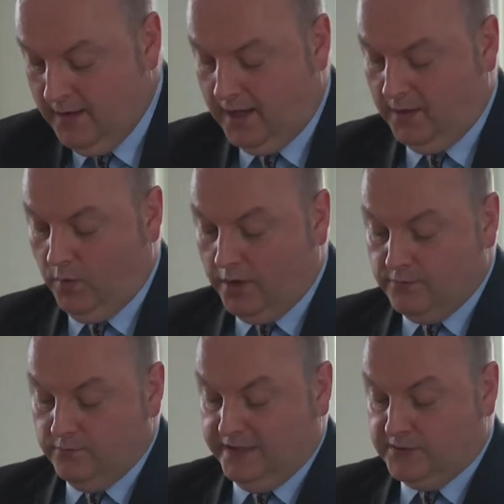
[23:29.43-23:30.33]
I won't
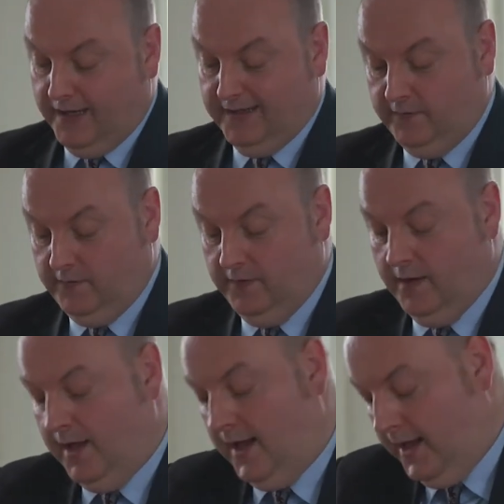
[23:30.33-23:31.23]
retrace
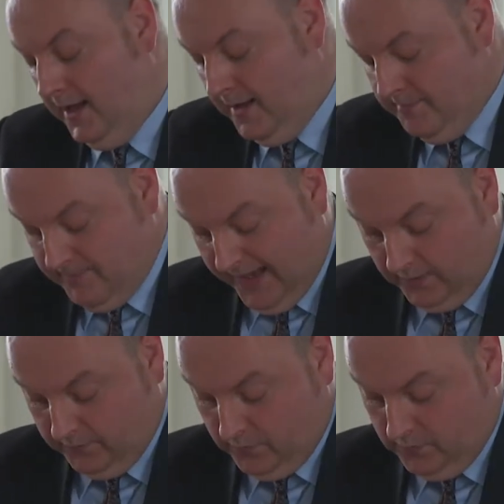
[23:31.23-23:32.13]
back
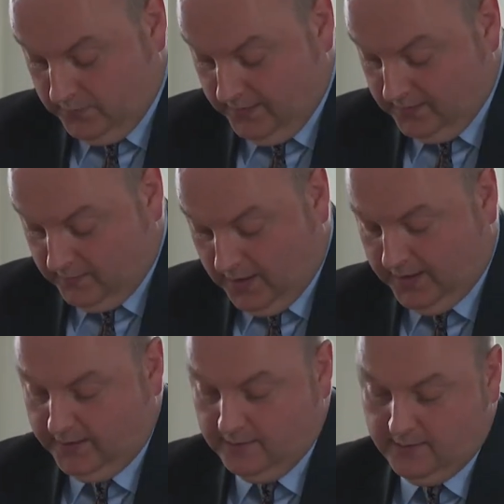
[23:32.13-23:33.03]
through the
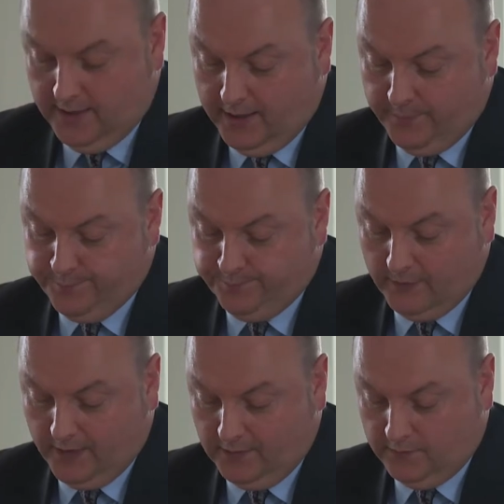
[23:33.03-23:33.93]
entire
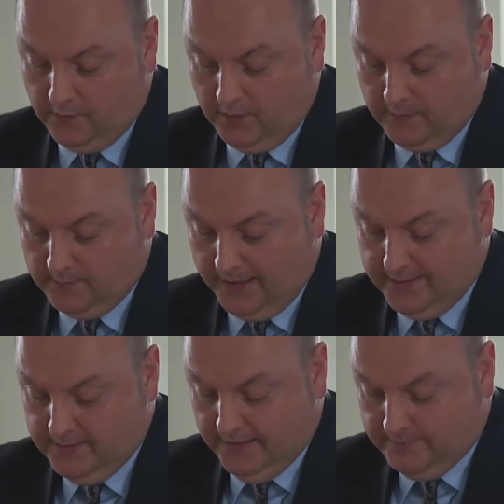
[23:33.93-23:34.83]
history of it,
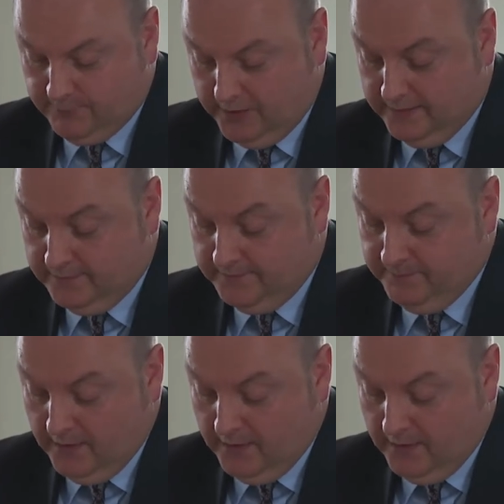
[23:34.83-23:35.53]
but in brief,